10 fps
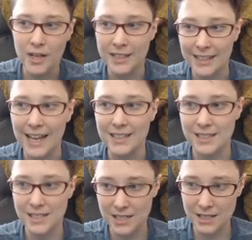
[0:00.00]

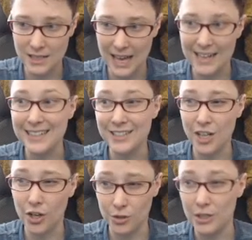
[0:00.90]
against that
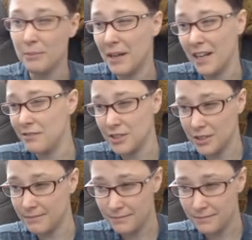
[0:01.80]
intolerant behavior.